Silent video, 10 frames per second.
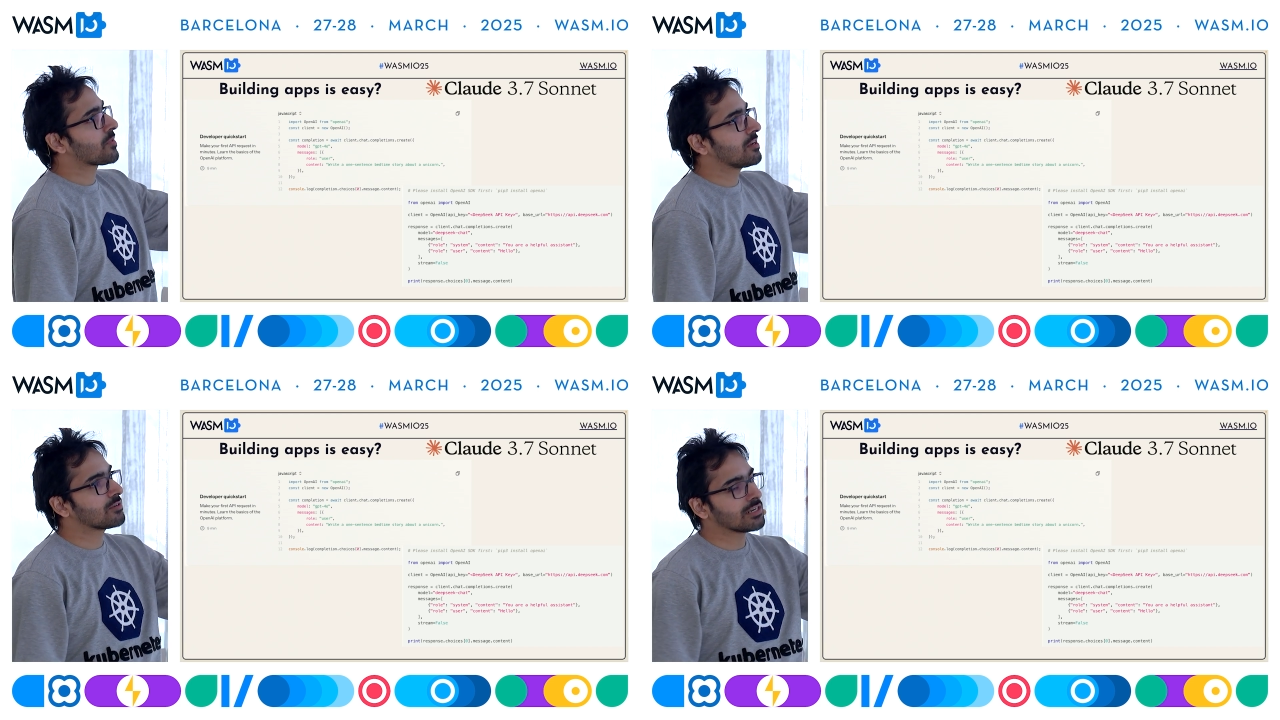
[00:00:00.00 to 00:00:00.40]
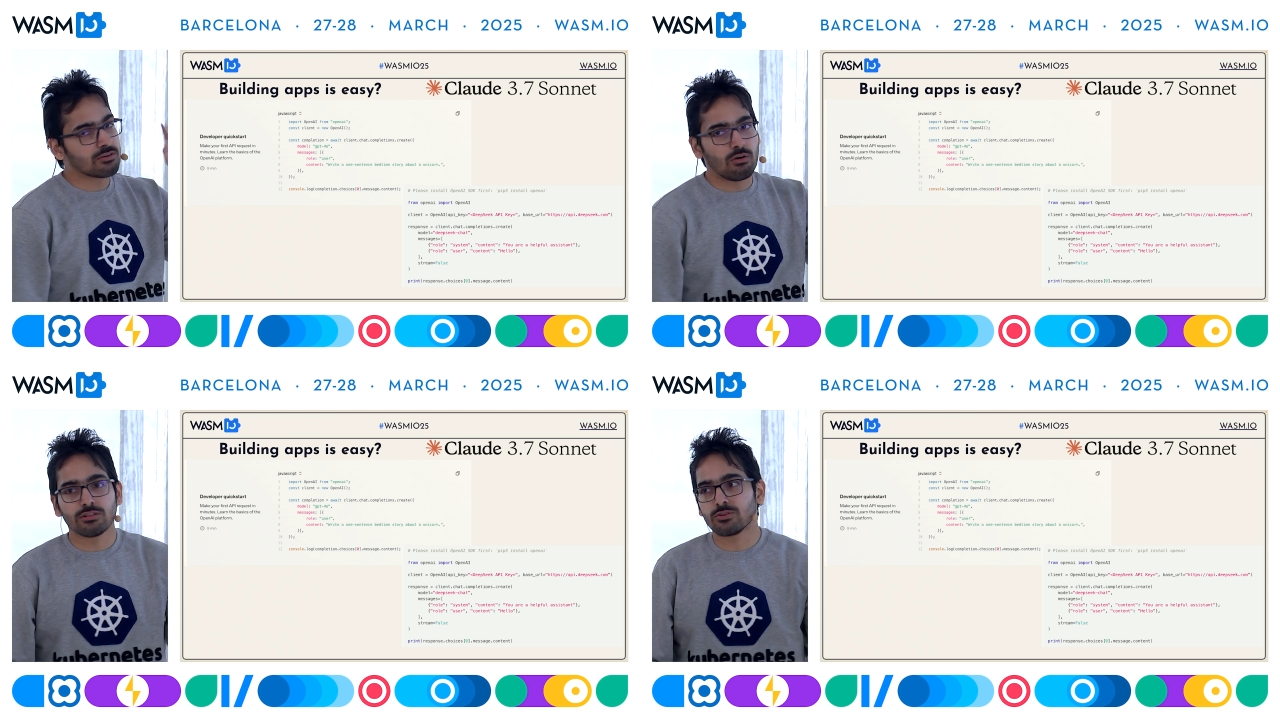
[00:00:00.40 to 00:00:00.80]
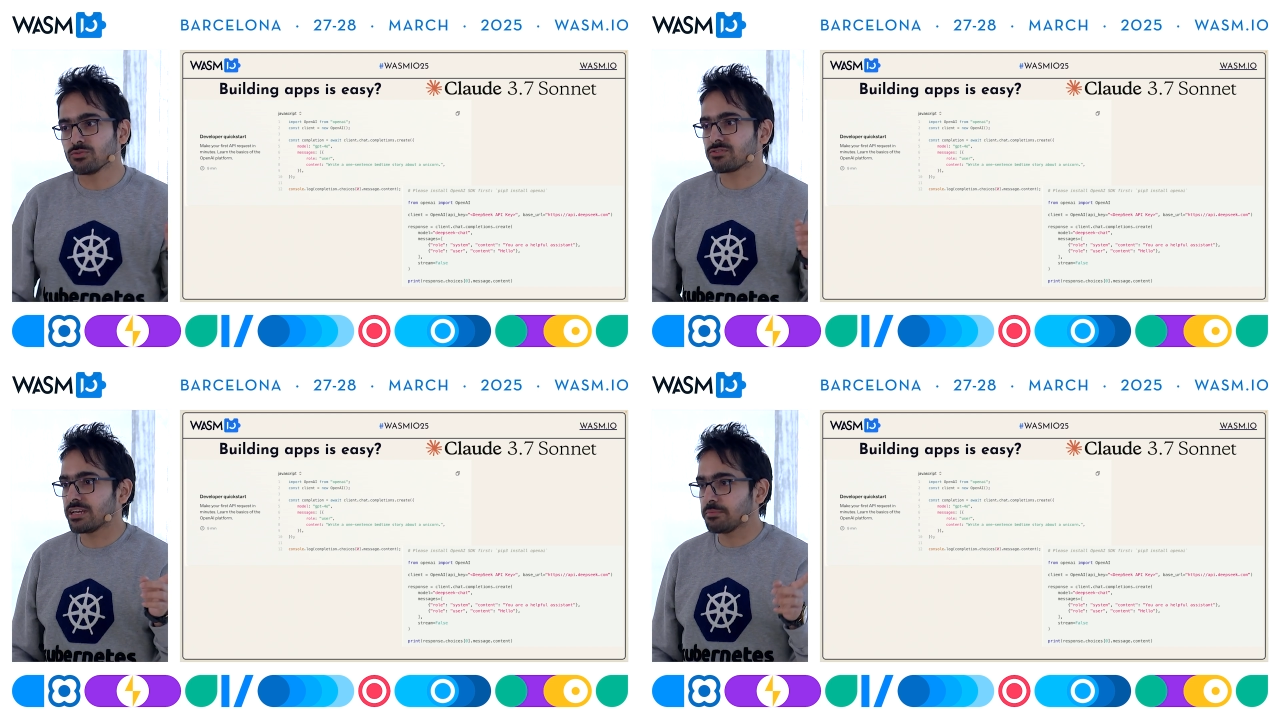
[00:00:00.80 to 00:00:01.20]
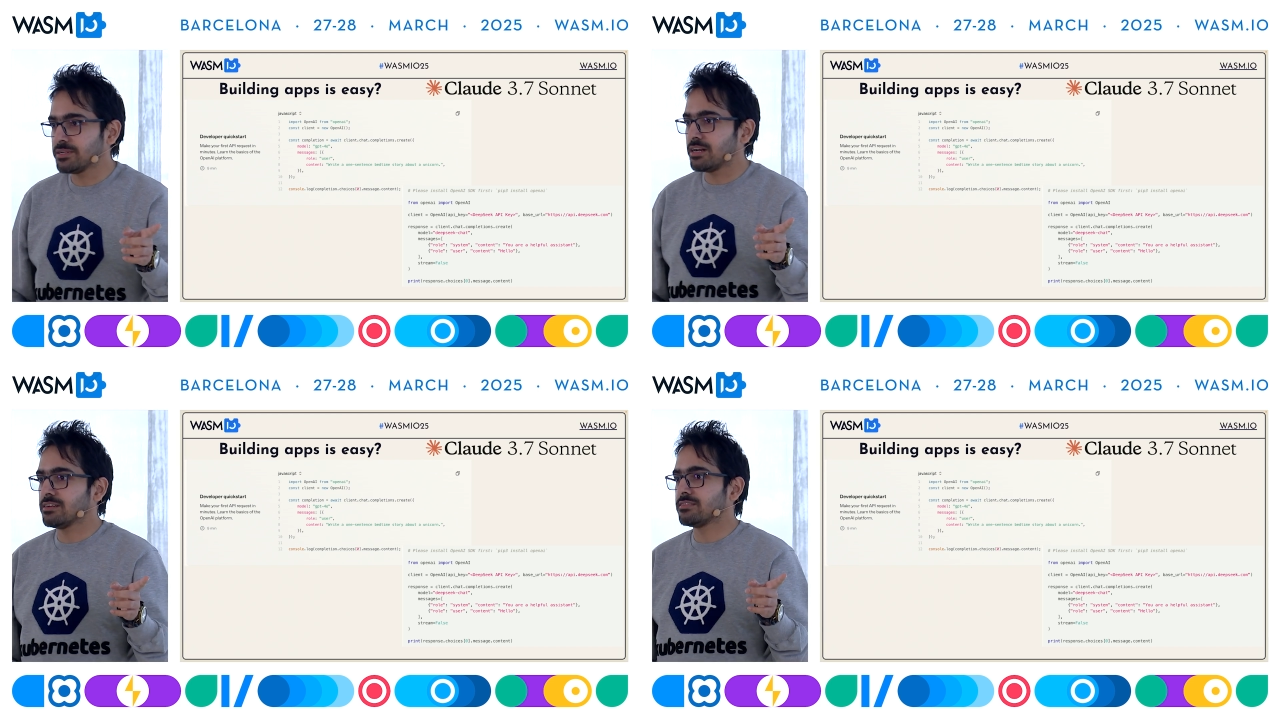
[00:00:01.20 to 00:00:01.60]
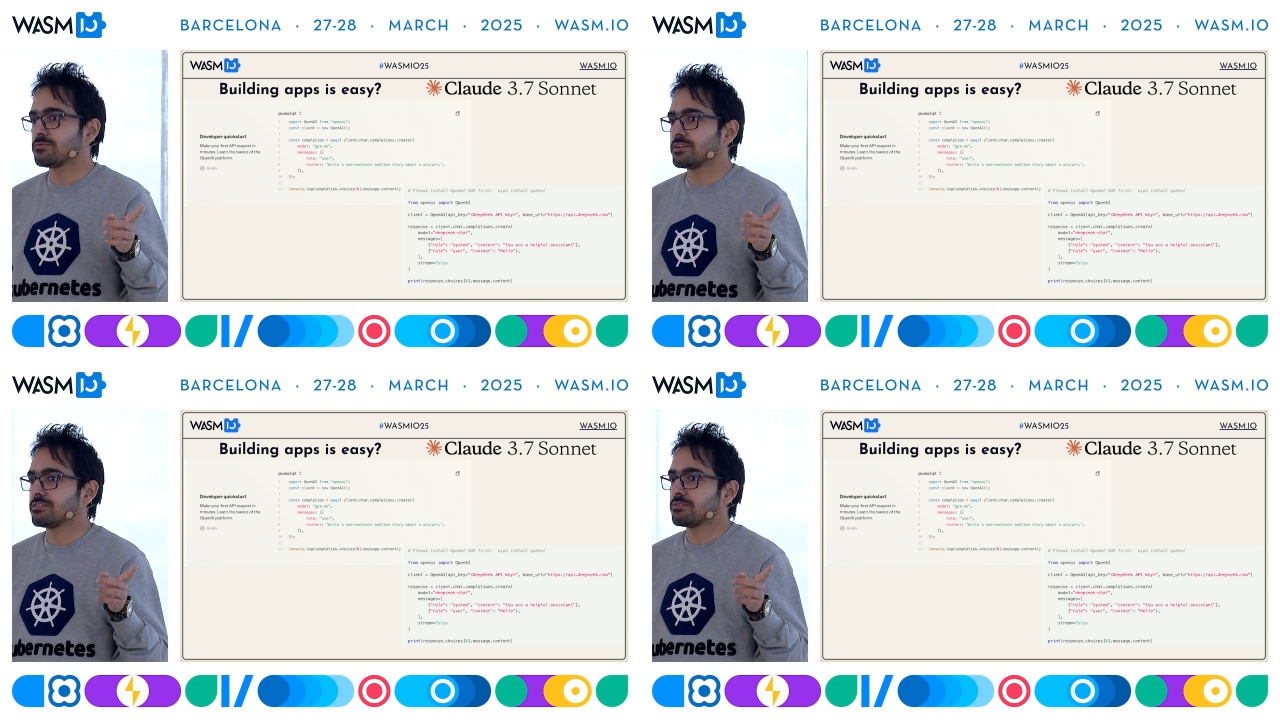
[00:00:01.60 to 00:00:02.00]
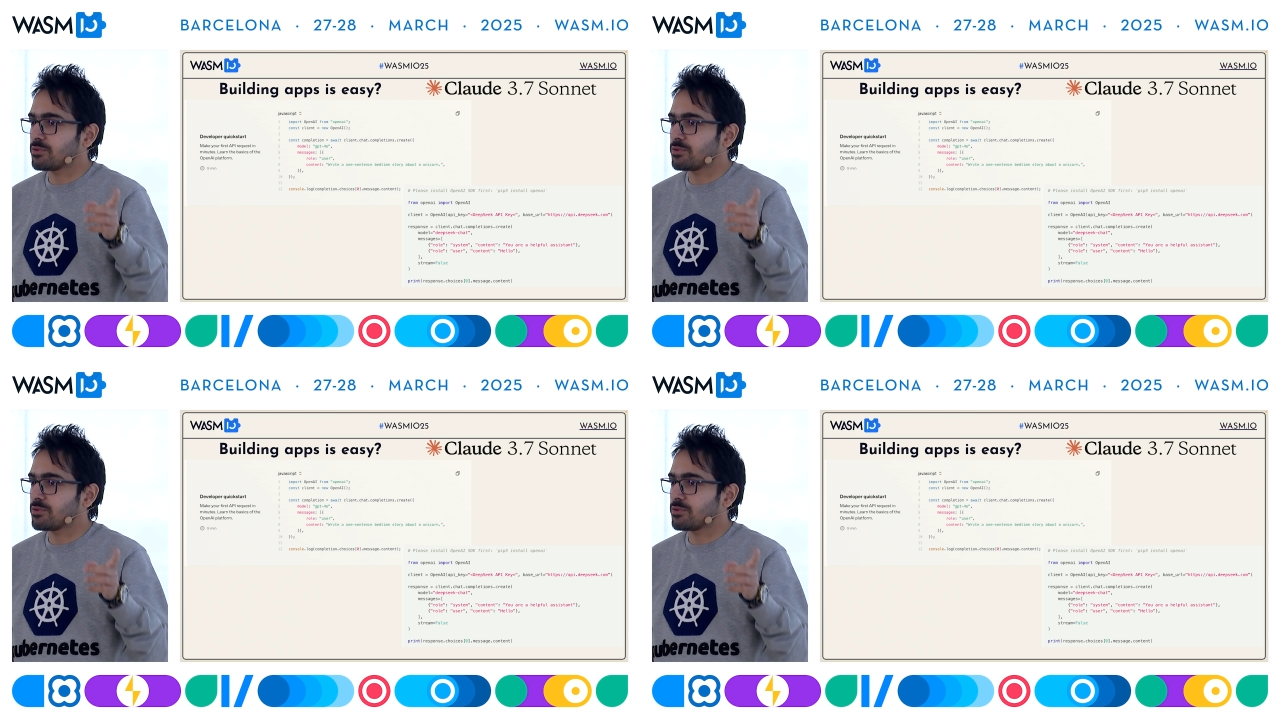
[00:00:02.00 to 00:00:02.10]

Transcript: You can call those APIs with